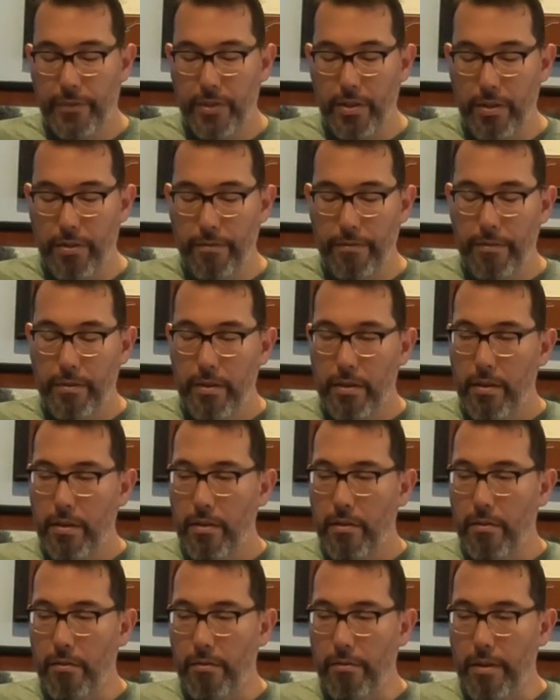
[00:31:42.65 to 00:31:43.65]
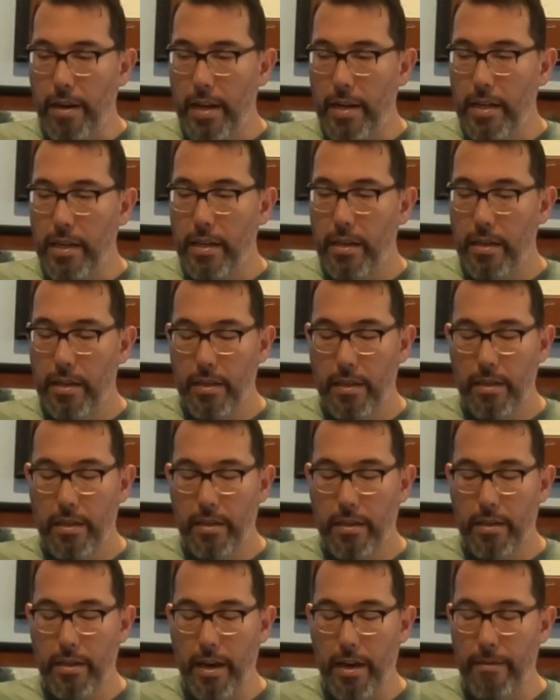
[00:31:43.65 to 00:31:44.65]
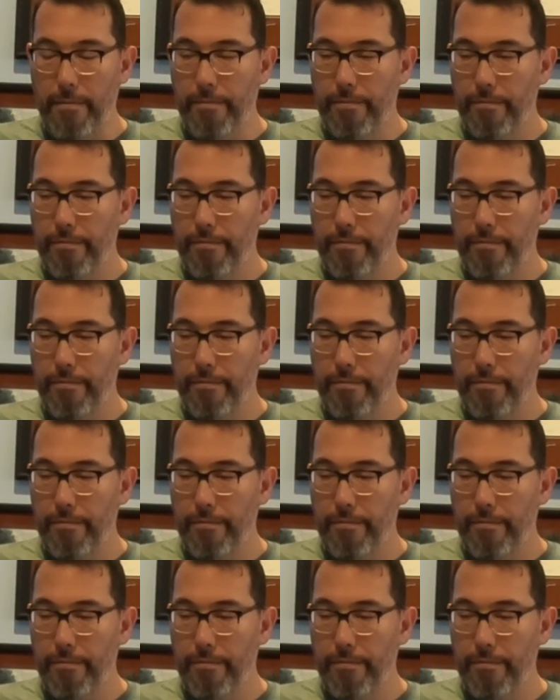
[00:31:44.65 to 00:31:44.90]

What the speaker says: 2, ready, go.